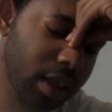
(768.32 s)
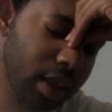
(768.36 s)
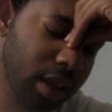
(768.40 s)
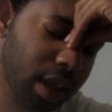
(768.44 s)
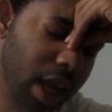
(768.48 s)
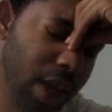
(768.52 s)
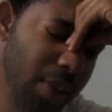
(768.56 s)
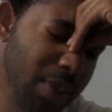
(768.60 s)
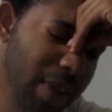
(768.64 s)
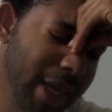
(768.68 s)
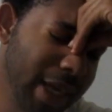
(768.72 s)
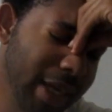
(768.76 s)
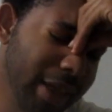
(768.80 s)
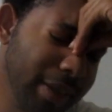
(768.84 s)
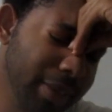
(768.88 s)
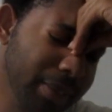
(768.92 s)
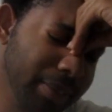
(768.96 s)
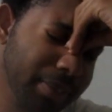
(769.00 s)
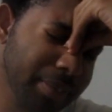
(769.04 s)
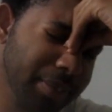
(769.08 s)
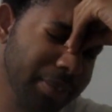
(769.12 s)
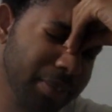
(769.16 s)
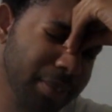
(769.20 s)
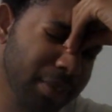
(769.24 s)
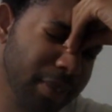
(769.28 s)
I mean,
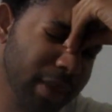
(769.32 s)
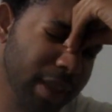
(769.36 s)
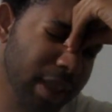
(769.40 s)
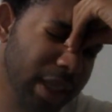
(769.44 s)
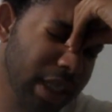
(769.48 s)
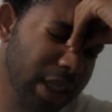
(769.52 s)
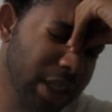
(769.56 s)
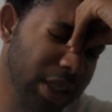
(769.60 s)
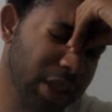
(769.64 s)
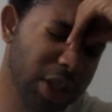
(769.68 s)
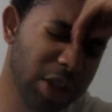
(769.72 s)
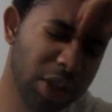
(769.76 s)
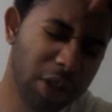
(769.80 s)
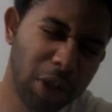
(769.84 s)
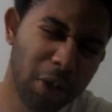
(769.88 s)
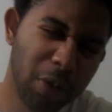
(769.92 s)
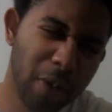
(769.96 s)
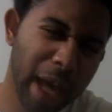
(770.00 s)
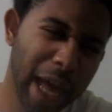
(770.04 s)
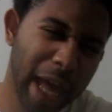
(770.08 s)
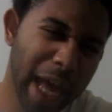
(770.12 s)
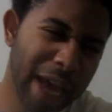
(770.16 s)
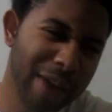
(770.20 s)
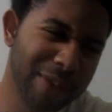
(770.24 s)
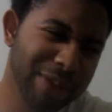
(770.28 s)
do you
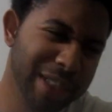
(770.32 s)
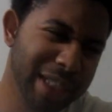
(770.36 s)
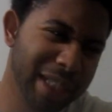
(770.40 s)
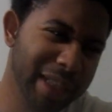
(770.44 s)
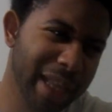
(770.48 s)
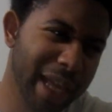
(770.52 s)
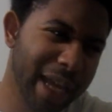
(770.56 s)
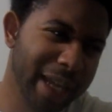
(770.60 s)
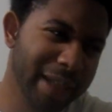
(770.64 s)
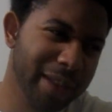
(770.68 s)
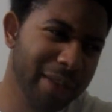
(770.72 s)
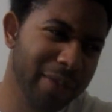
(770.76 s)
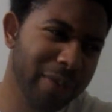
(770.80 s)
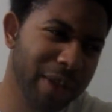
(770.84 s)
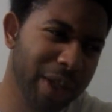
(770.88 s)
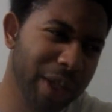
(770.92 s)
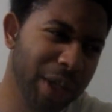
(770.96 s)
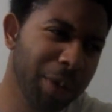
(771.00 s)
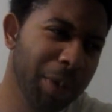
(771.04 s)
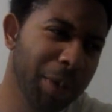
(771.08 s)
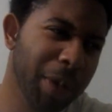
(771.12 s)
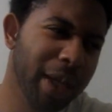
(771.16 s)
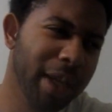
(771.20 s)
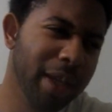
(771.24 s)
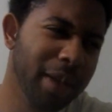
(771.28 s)
have selective
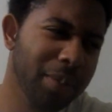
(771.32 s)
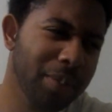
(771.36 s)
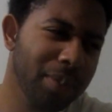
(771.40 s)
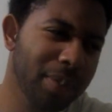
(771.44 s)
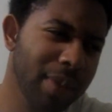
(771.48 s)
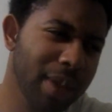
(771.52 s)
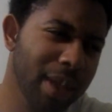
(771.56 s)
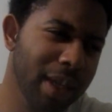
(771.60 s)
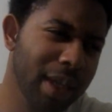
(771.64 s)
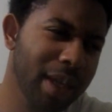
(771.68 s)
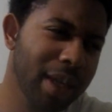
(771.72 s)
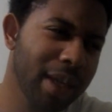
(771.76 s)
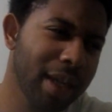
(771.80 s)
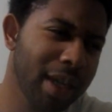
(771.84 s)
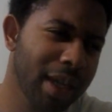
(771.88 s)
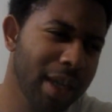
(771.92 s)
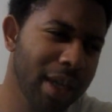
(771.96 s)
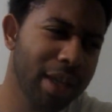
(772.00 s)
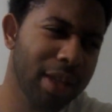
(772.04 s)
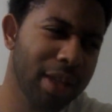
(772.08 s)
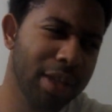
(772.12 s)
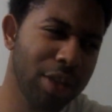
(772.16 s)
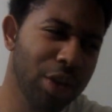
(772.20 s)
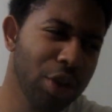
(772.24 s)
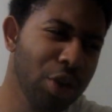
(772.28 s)
hearing?
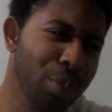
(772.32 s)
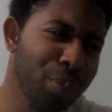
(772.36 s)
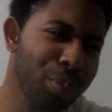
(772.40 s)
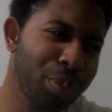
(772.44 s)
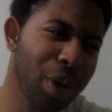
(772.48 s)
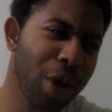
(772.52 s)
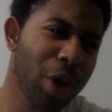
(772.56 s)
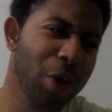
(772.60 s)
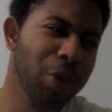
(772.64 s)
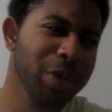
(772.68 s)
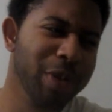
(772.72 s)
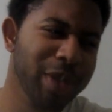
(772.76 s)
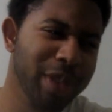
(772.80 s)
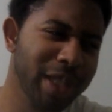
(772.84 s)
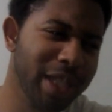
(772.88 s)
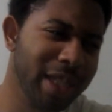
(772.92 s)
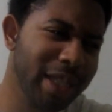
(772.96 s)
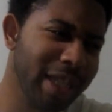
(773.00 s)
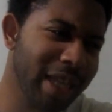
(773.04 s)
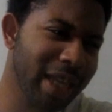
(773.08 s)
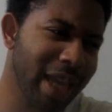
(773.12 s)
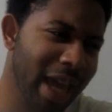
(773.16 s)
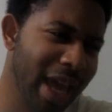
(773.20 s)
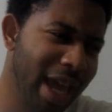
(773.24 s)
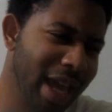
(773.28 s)
You posted
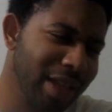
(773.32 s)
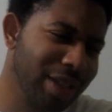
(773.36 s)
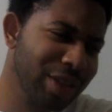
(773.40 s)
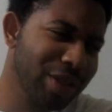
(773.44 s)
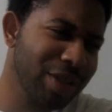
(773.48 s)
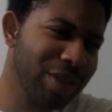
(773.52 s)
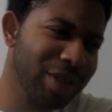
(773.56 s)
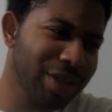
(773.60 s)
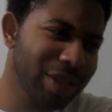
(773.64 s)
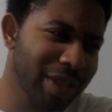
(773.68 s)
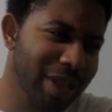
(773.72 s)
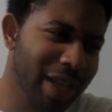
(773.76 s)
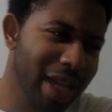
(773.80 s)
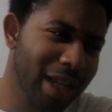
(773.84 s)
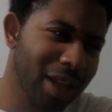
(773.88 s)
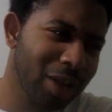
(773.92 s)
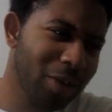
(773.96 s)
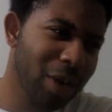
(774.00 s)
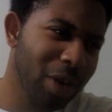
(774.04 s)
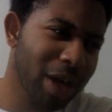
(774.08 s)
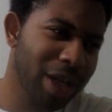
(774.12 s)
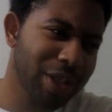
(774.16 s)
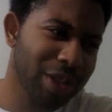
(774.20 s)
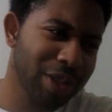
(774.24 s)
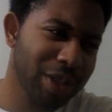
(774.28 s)
the answer to that
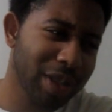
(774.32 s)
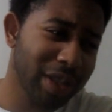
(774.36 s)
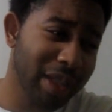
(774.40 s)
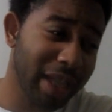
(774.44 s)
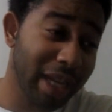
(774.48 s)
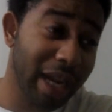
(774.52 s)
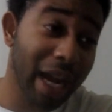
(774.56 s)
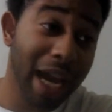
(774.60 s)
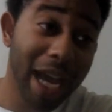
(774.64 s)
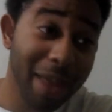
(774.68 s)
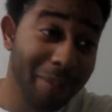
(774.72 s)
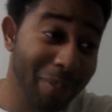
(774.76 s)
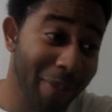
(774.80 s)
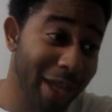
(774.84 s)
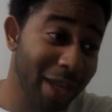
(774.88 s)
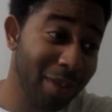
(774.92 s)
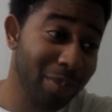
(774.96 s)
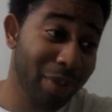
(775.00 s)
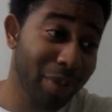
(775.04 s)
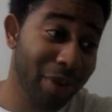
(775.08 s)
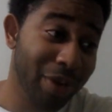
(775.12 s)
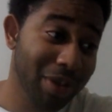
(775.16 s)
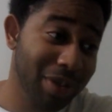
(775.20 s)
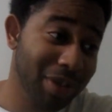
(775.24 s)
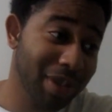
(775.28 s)
question that I made
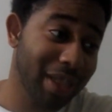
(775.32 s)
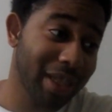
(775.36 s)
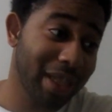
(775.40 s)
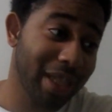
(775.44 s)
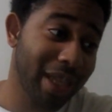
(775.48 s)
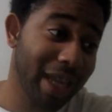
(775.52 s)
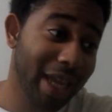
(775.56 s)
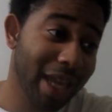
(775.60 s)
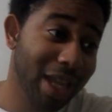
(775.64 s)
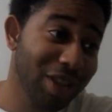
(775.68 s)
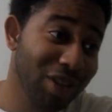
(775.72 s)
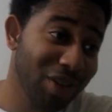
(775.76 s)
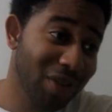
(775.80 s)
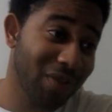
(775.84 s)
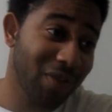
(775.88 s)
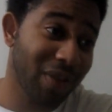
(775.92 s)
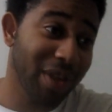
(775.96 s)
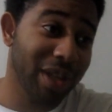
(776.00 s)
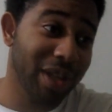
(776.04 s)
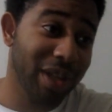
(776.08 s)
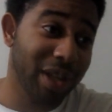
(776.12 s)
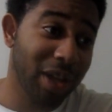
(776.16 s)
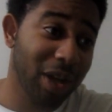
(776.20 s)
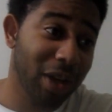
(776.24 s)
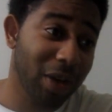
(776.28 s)
personally in your
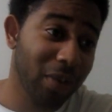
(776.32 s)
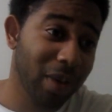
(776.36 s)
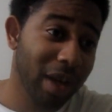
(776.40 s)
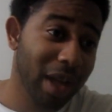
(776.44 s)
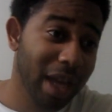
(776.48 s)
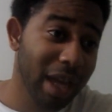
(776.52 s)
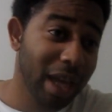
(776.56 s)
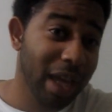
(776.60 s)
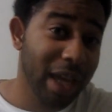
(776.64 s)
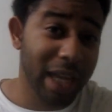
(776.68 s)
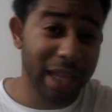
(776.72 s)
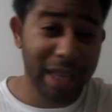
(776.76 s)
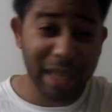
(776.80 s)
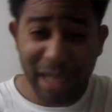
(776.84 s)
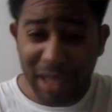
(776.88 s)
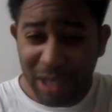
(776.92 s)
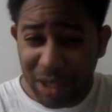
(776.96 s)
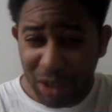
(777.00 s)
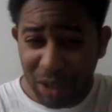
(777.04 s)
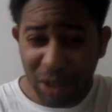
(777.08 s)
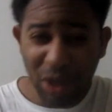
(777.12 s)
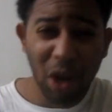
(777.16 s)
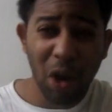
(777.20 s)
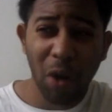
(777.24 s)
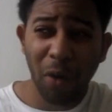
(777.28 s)
video, and then
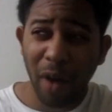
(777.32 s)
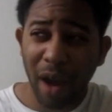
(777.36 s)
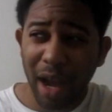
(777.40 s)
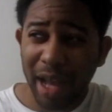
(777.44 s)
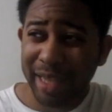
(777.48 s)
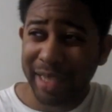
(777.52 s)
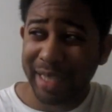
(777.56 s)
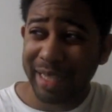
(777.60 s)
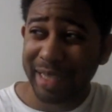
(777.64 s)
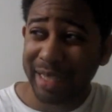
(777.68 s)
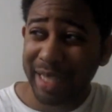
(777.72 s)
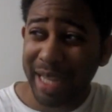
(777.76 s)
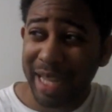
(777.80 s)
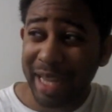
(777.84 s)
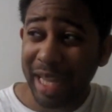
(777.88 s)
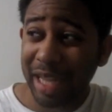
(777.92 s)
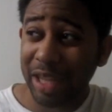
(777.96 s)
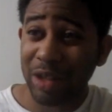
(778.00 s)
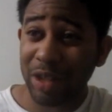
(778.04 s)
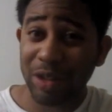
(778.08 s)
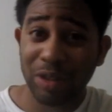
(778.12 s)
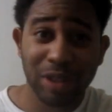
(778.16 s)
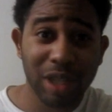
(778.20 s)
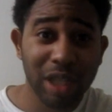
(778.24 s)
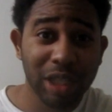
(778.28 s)
you go on to say that
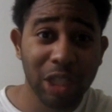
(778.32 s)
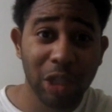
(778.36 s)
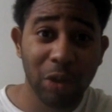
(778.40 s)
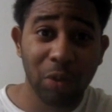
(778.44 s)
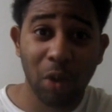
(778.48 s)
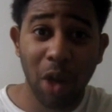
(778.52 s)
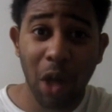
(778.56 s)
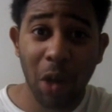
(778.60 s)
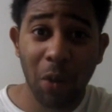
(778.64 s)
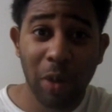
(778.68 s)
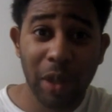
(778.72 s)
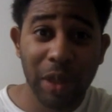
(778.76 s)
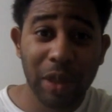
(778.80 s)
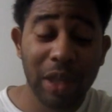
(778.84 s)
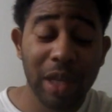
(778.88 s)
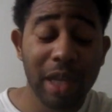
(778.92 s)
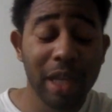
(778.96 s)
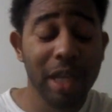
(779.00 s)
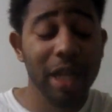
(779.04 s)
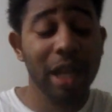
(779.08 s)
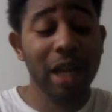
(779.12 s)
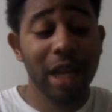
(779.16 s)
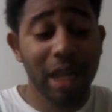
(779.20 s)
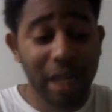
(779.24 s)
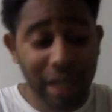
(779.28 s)
there's nothing wrong with it,
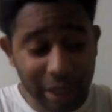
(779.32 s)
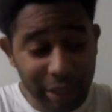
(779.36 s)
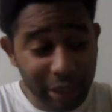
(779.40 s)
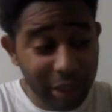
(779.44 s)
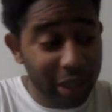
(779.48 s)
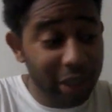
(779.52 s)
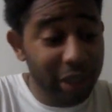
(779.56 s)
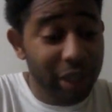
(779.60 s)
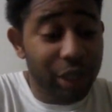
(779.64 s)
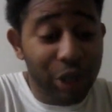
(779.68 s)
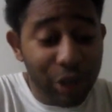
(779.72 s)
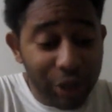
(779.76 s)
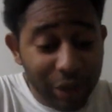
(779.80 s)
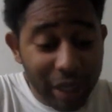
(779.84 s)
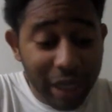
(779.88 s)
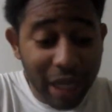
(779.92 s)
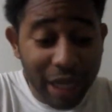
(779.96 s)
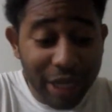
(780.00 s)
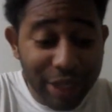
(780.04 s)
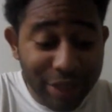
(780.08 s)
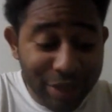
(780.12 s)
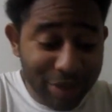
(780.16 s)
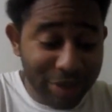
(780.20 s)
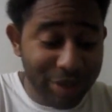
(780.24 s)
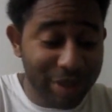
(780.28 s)
clearly
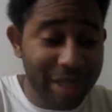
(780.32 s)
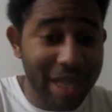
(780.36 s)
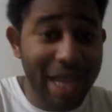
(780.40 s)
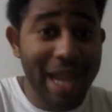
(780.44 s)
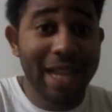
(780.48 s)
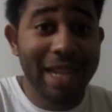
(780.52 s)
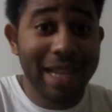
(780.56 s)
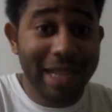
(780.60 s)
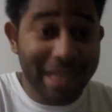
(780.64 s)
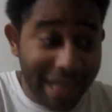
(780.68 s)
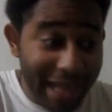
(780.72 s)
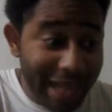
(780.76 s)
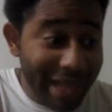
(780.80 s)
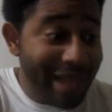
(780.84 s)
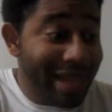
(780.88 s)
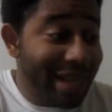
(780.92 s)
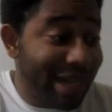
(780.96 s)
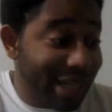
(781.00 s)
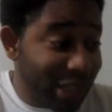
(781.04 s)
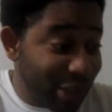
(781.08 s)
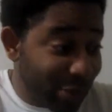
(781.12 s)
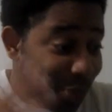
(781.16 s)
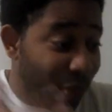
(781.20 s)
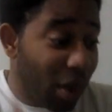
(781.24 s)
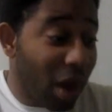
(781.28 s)
understanding that it
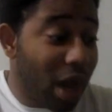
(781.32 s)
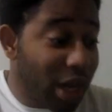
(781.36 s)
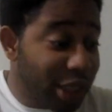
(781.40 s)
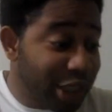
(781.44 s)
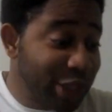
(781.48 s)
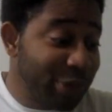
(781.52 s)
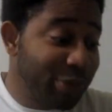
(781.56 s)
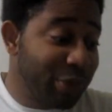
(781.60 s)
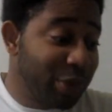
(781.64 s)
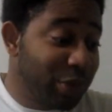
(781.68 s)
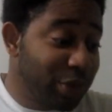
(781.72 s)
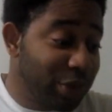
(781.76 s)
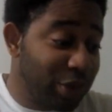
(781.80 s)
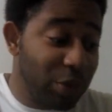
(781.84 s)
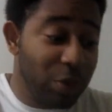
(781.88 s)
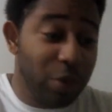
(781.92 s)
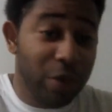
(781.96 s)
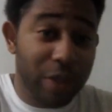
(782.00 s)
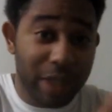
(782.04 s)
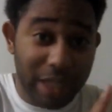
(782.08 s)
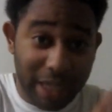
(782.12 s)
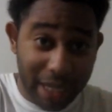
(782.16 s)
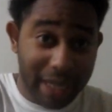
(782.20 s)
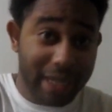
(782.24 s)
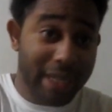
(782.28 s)
is possible to
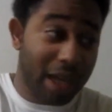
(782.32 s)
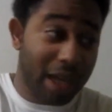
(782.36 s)
get